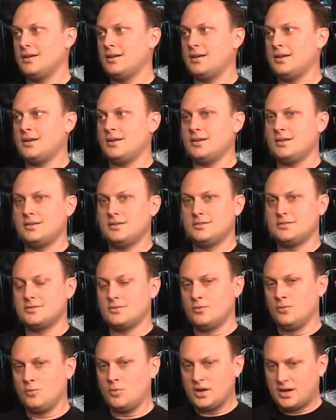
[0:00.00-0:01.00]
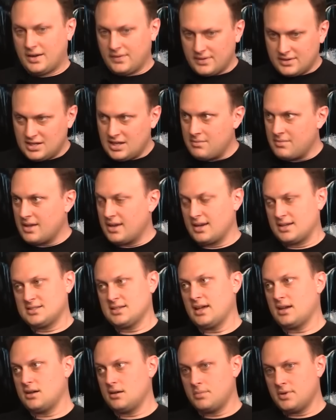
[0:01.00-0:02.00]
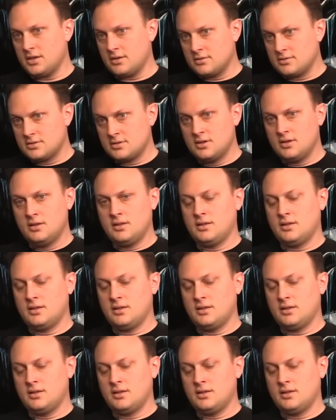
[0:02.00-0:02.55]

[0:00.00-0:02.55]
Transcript: And what can the team get excited about?